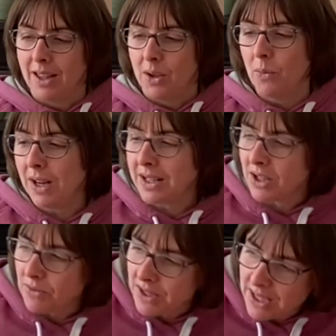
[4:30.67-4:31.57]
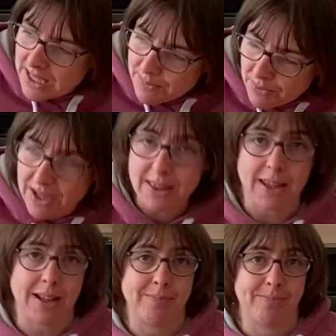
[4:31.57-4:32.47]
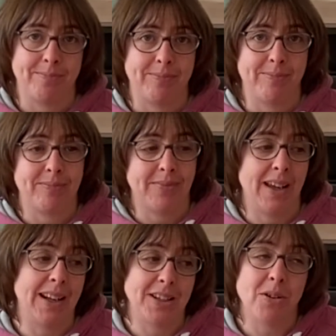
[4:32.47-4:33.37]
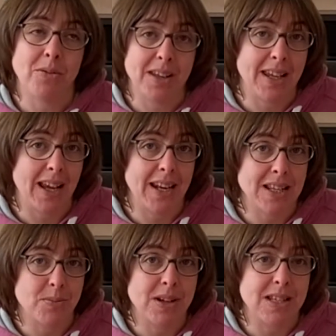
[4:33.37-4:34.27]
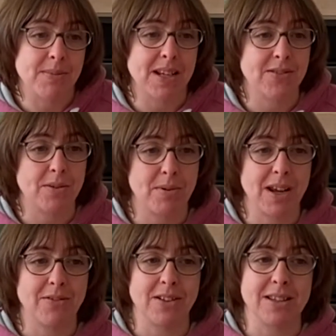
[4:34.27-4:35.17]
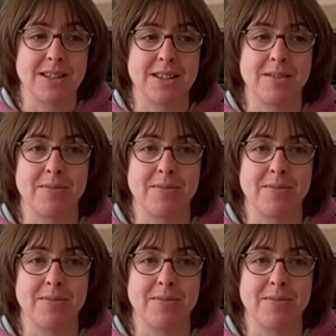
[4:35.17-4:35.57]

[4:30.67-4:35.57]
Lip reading: Well, I don't think it's breathing, and I don't think it had its Weetabix for breakfast.